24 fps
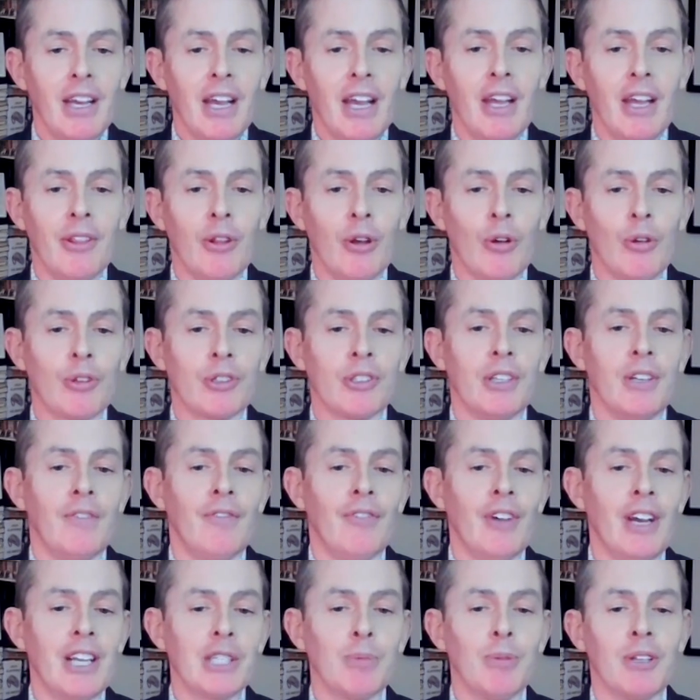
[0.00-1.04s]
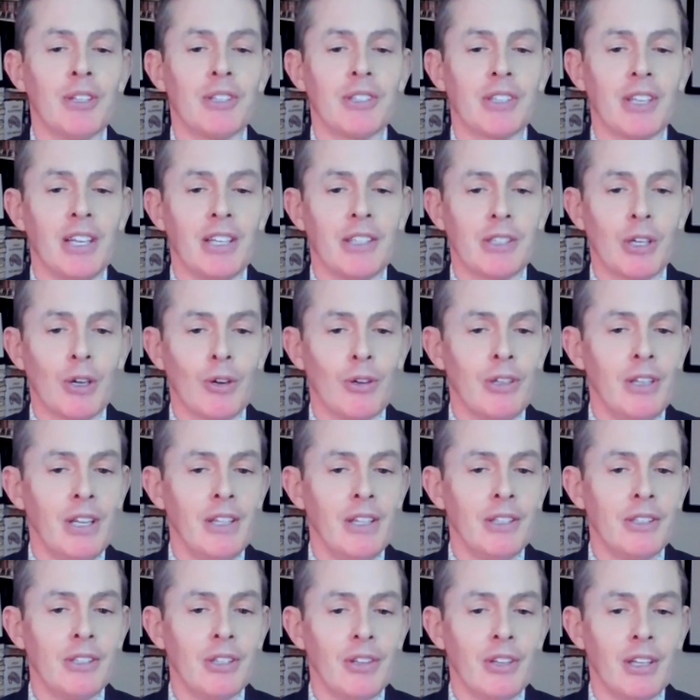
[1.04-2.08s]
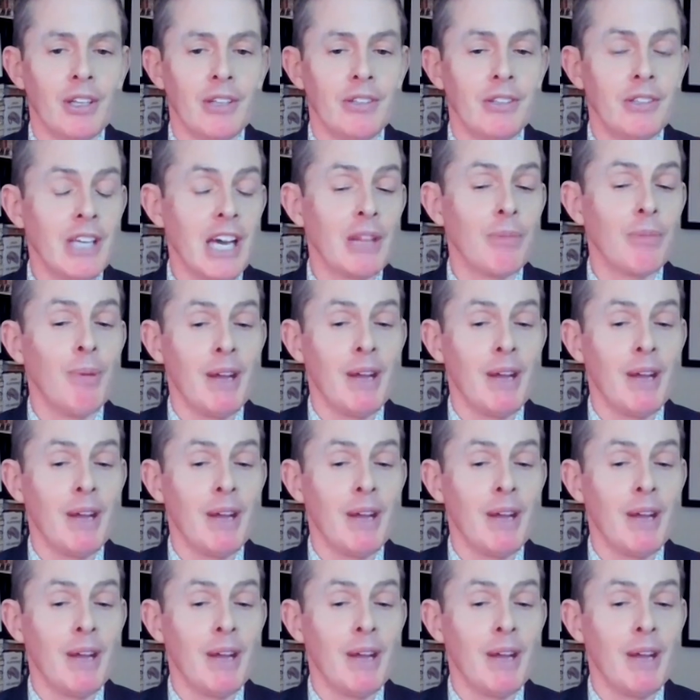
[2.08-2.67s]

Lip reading: and those investments get turned into the death